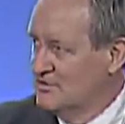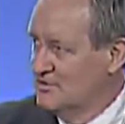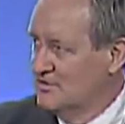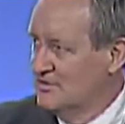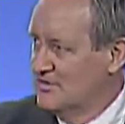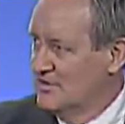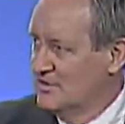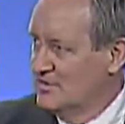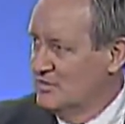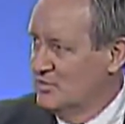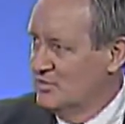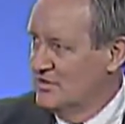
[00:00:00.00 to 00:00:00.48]

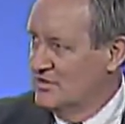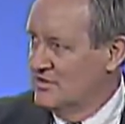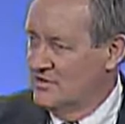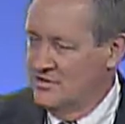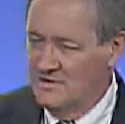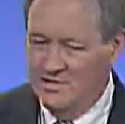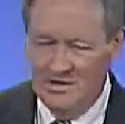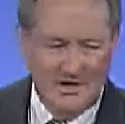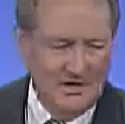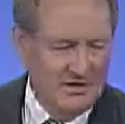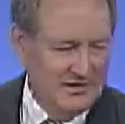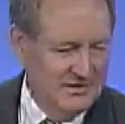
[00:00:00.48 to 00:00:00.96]
that we
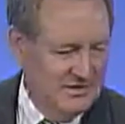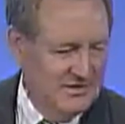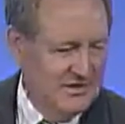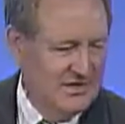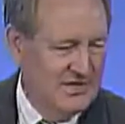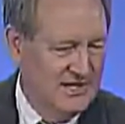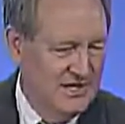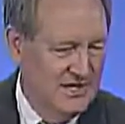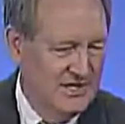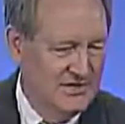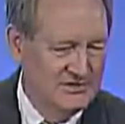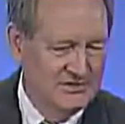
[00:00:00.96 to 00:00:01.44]
are not
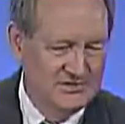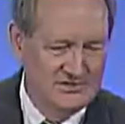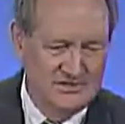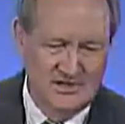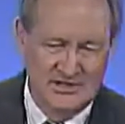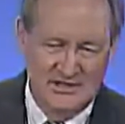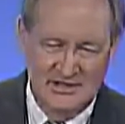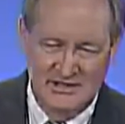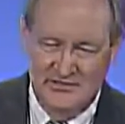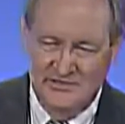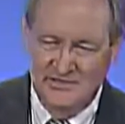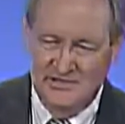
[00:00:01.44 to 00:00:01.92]
engaged
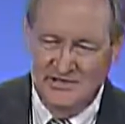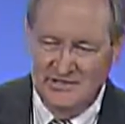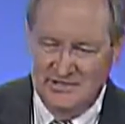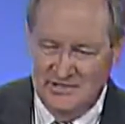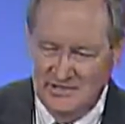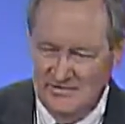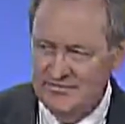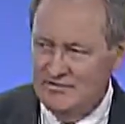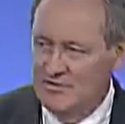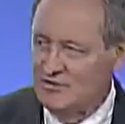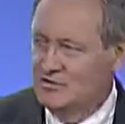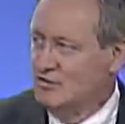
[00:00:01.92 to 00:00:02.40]
in the
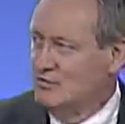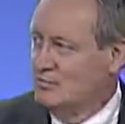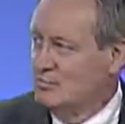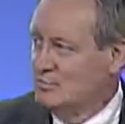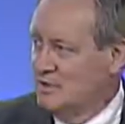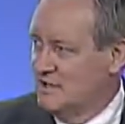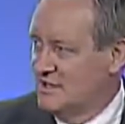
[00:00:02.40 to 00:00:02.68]
difficult